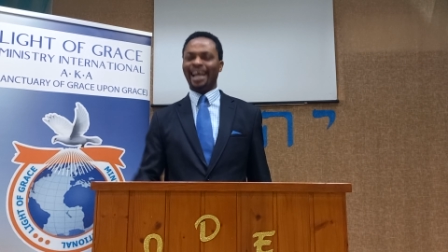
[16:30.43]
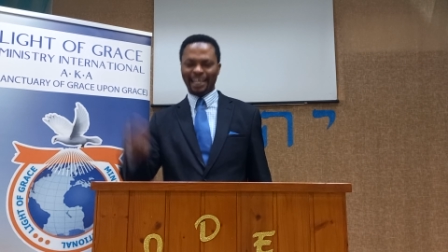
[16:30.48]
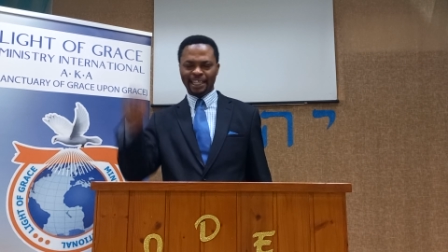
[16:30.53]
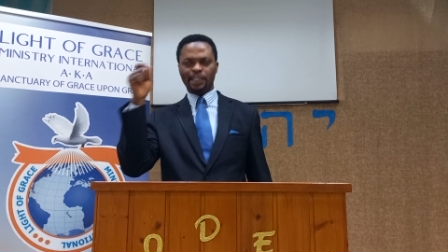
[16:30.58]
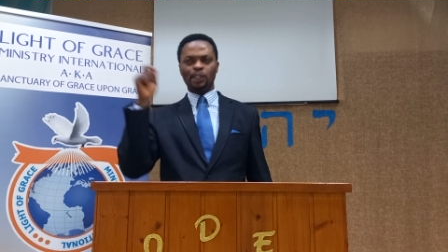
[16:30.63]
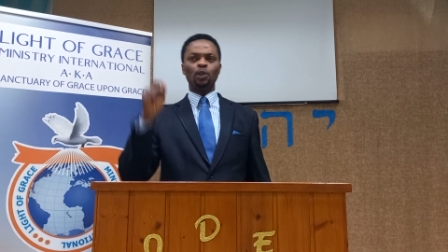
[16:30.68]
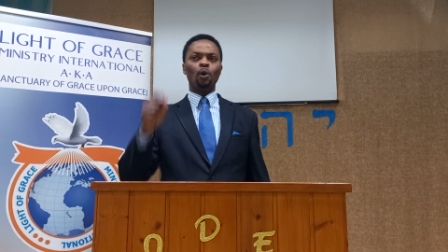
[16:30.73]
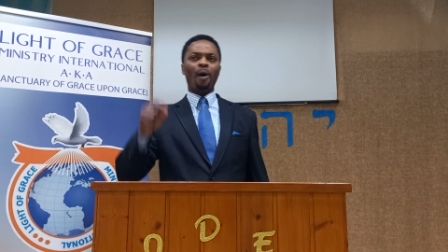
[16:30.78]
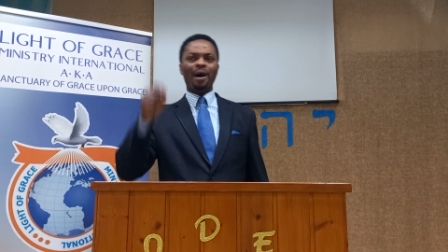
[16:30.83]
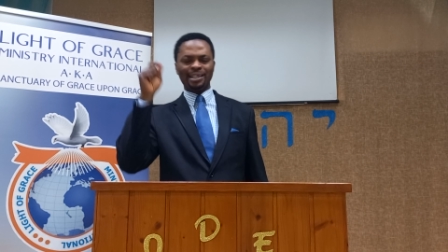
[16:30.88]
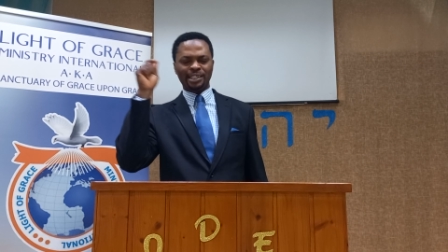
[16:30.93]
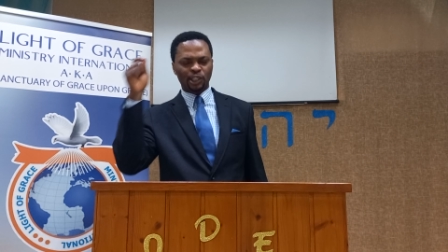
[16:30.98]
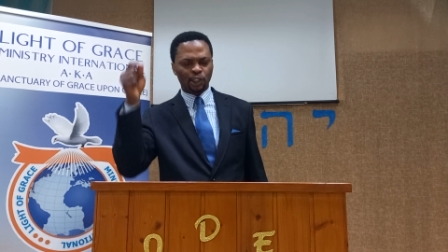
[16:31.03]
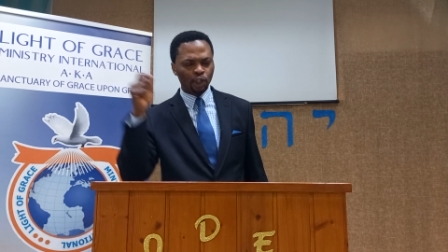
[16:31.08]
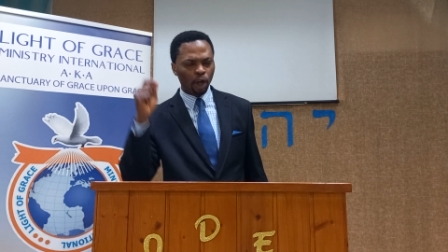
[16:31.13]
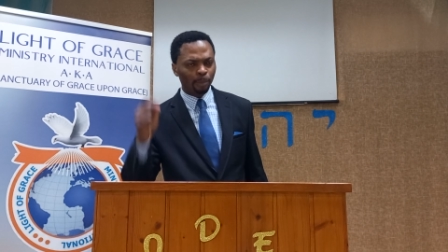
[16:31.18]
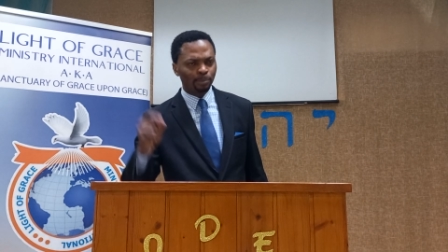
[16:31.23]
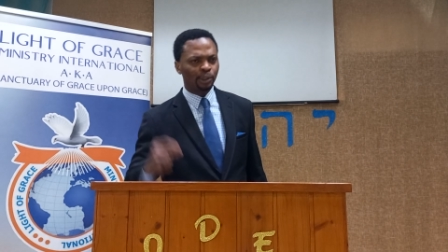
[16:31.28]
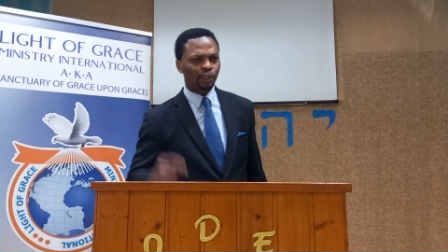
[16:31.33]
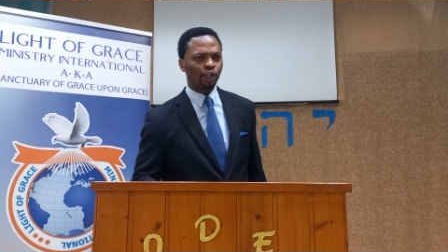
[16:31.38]
is no
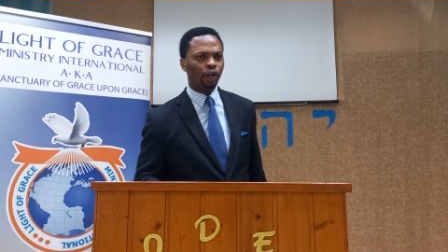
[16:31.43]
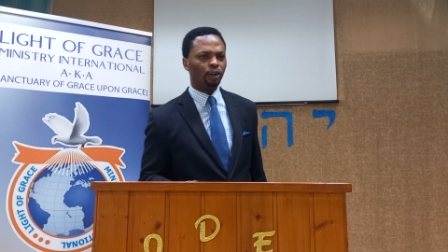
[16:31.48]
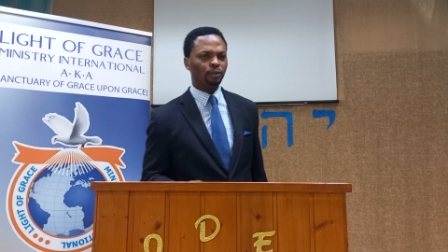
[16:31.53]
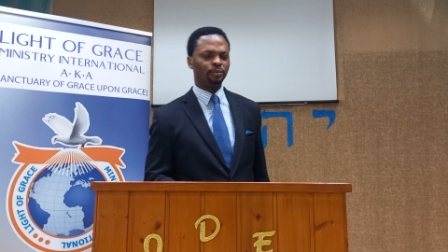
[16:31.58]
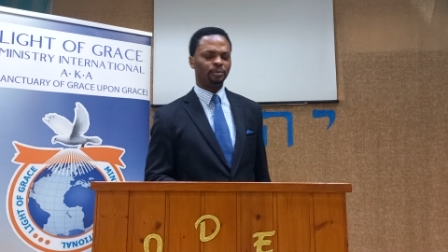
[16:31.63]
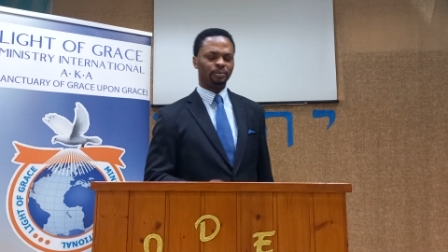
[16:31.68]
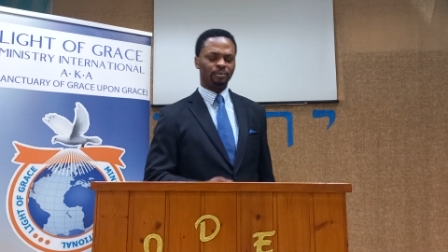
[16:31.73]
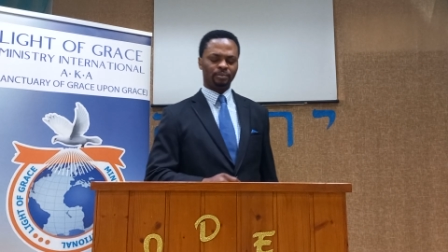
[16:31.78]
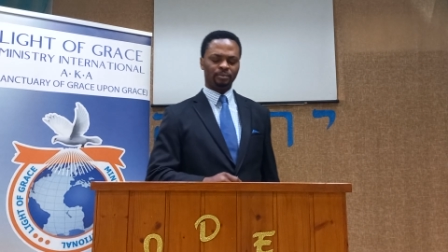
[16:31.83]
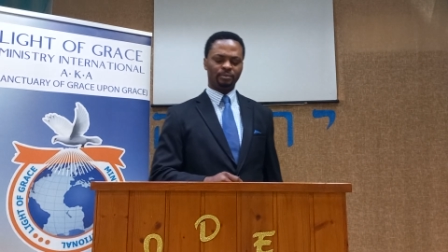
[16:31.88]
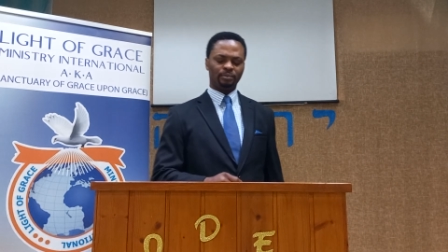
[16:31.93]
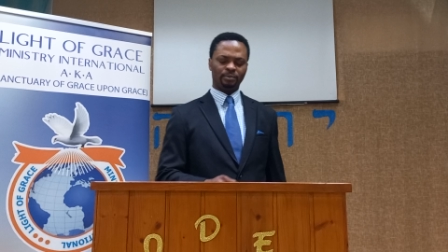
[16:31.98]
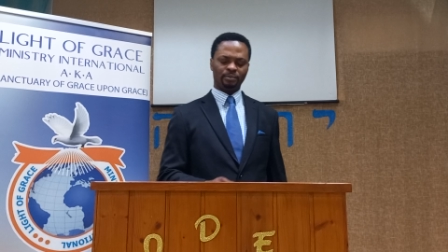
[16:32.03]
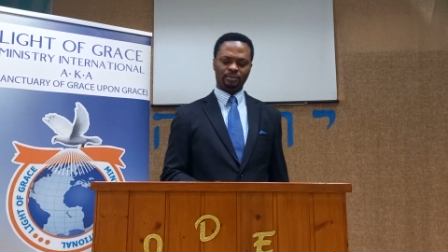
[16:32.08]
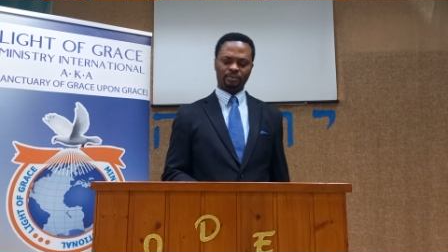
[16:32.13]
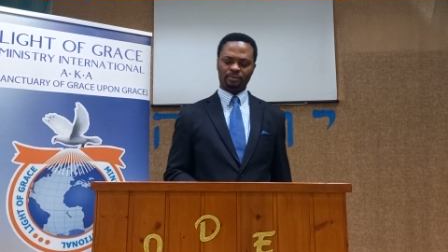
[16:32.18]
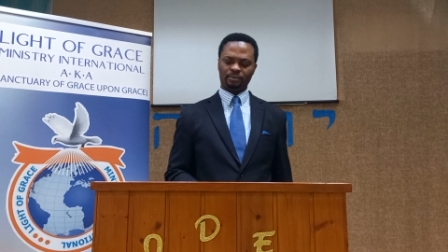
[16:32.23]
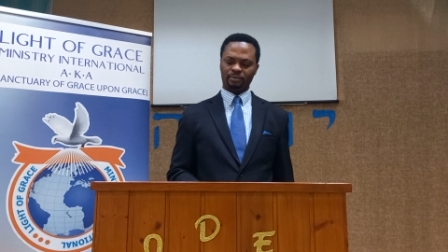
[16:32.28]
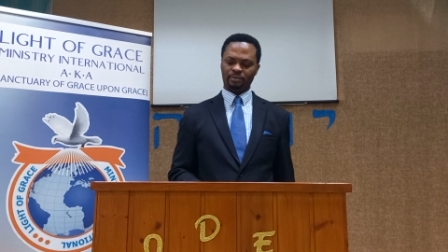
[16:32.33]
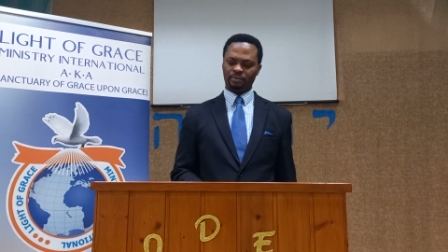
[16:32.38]

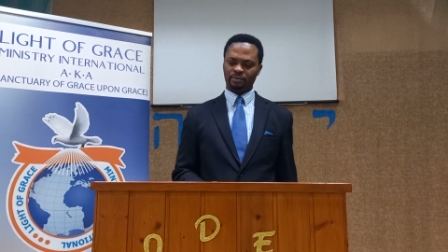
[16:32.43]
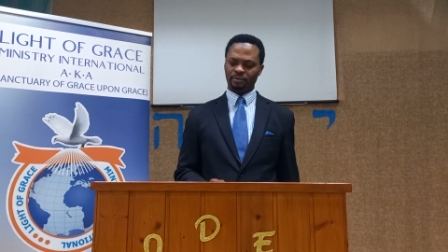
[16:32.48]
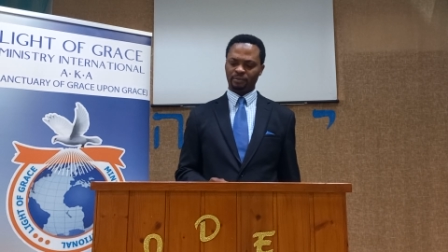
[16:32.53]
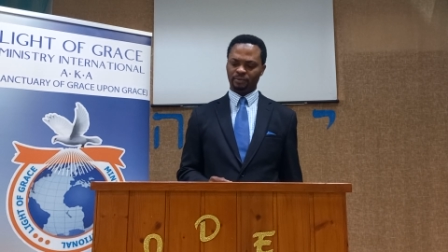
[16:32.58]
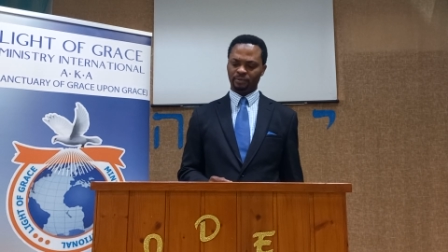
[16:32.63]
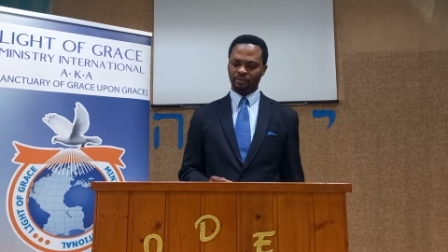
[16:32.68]
assumption.